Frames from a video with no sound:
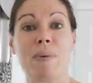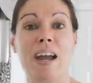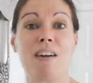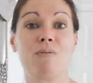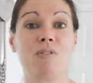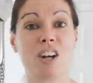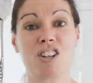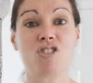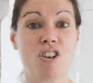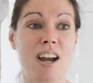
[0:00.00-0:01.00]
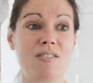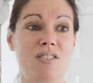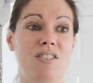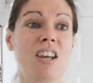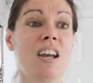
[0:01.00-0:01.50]
pair of nice
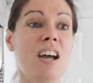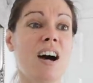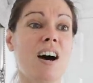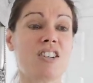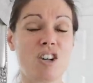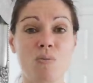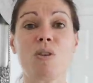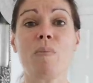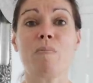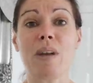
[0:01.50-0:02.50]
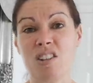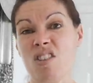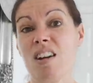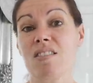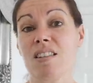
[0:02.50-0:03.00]
trousers. I don't want to make
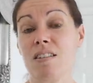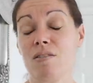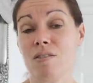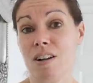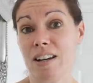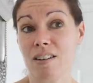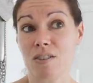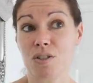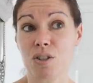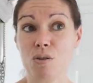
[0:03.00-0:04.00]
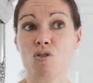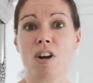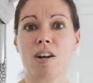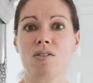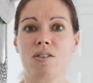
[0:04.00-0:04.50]
trousers that look like suit
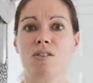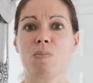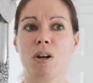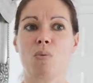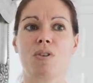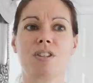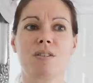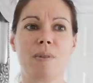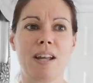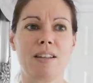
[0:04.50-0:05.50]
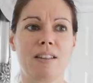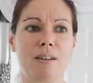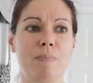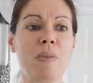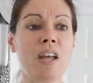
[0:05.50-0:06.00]
trousers, but I want to make
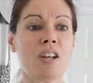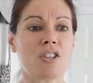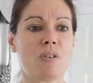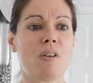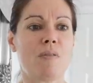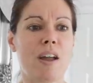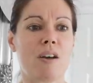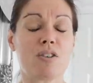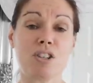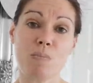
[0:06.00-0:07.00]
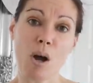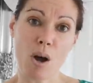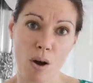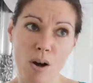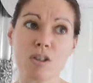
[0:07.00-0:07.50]
them so that they are
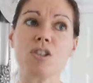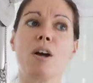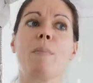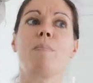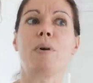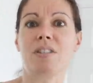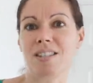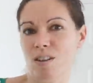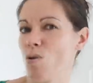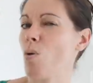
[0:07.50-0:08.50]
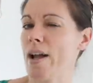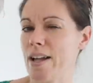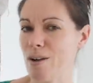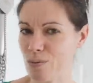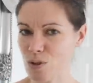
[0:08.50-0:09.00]
smart but still quite
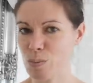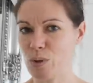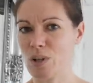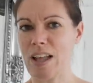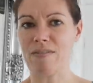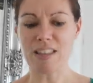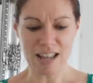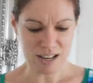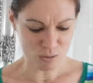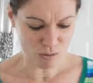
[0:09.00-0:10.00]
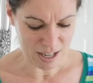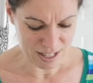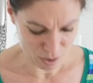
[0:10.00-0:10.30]
comfortable, and these really